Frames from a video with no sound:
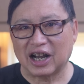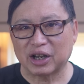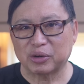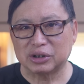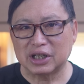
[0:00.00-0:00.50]

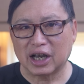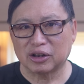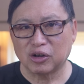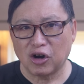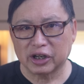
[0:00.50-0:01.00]
I could
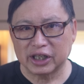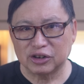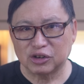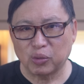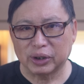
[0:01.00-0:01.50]
not log
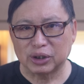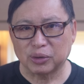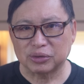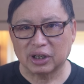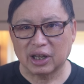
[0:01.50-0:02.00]
into
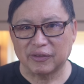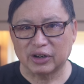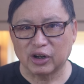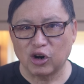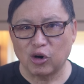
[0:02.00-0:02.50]
Windows
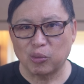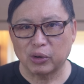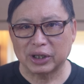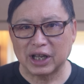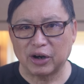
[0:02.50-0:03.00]
11 Home
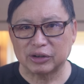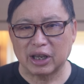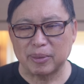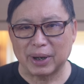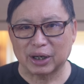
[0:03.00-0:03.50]
without
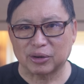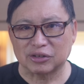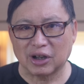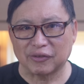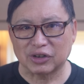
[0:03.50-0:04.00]
a
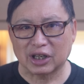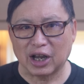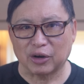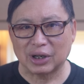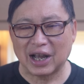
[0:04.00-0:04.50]
Microsoft account,